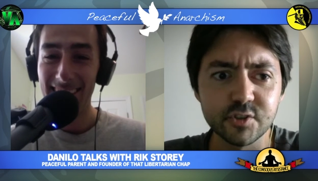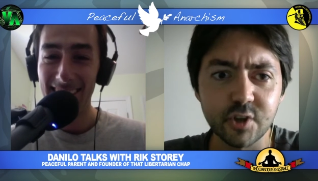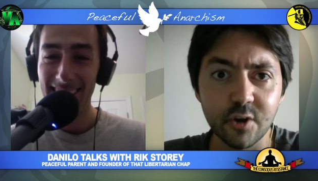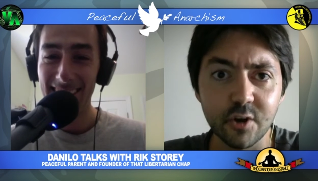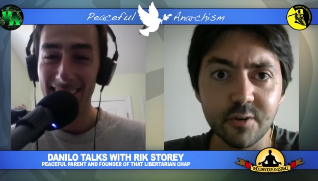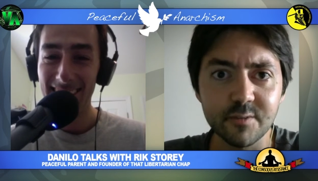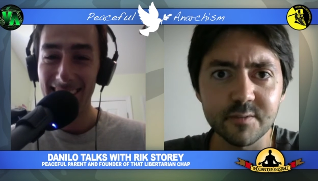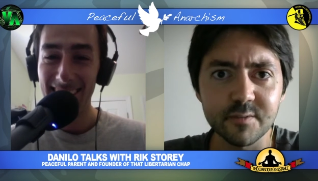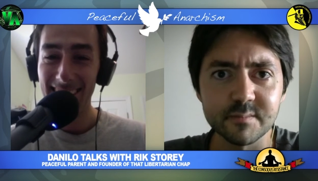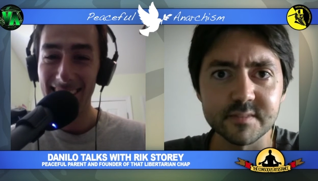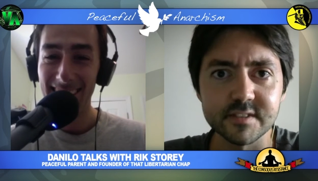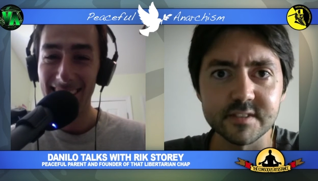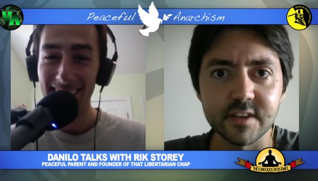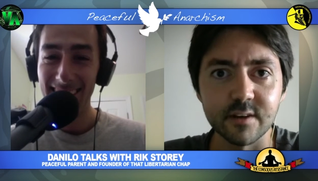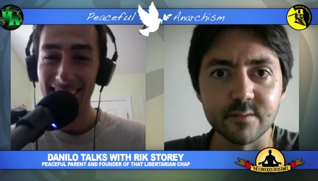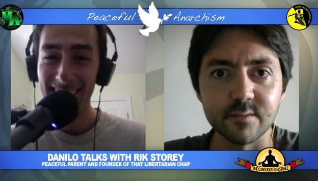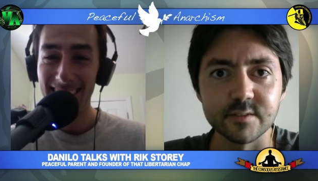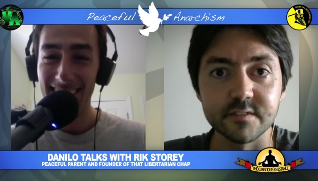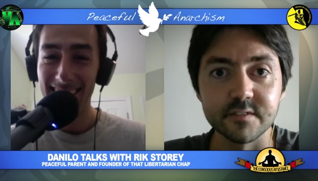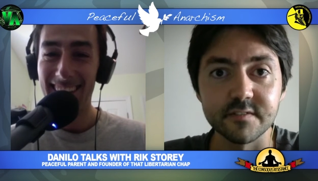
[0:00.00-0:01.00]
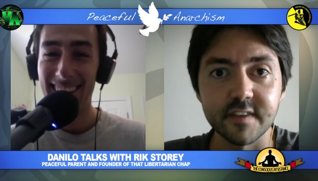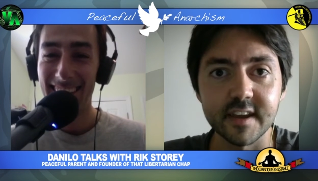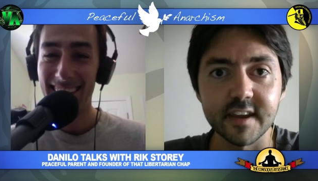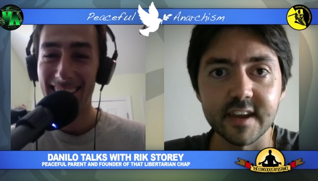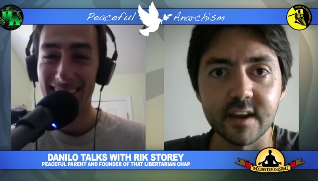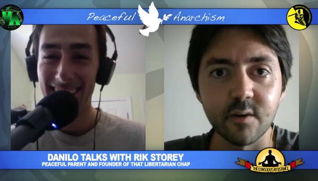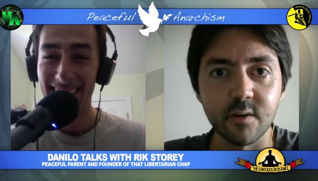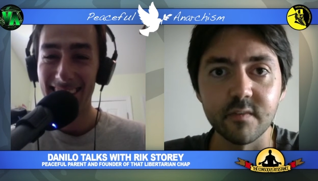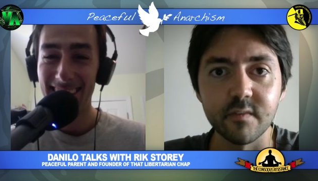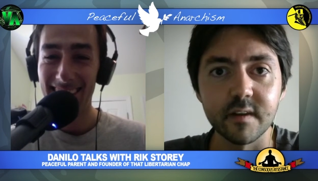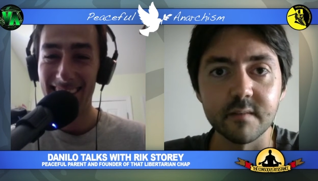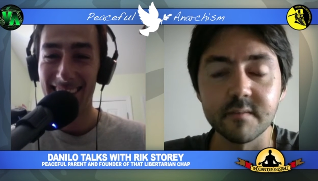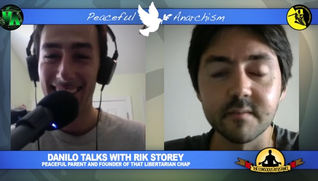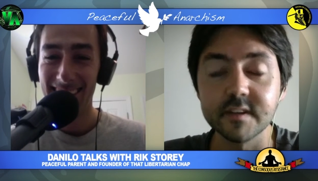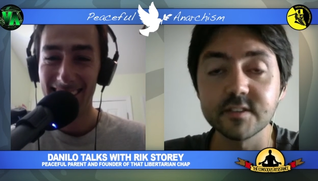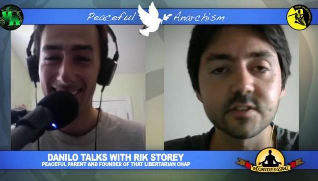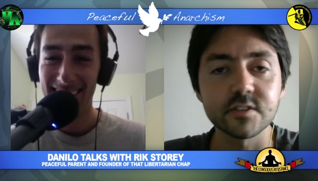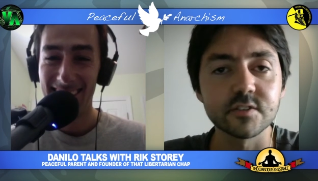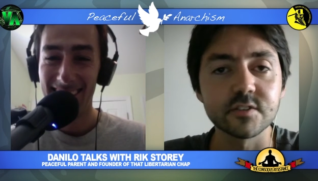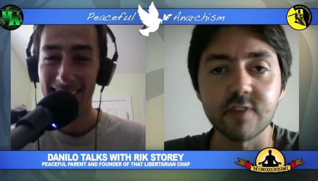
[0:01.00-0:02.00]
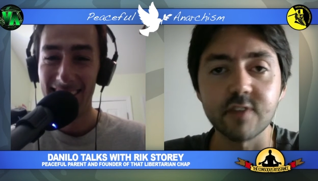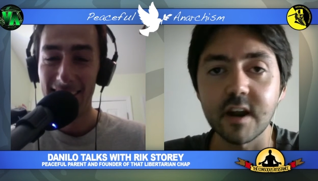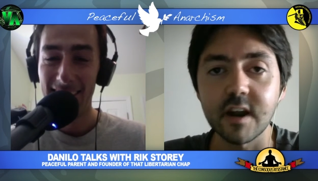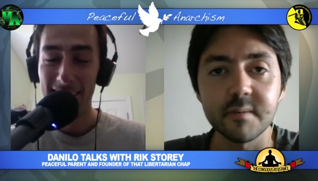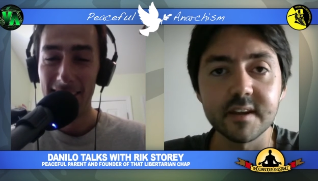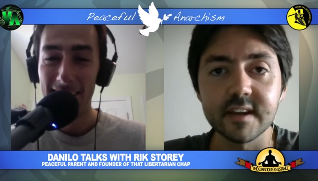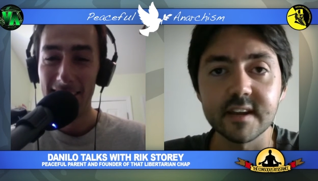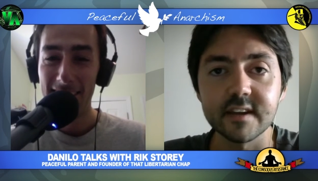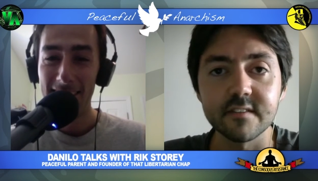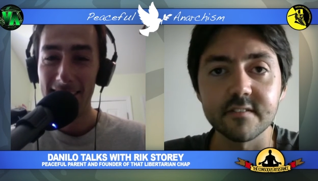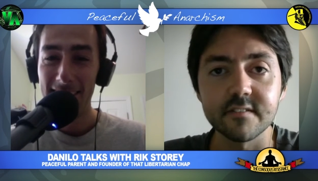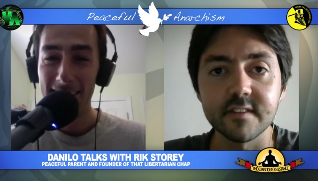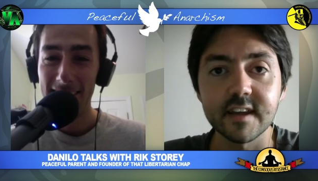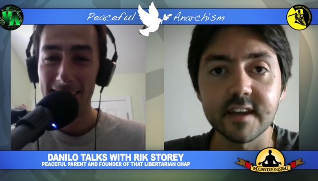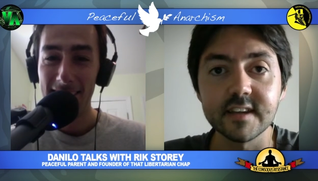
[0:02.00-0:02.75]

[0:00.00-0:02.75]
Speaker 1: choke themselves if they eat all that. They're just grabbing it for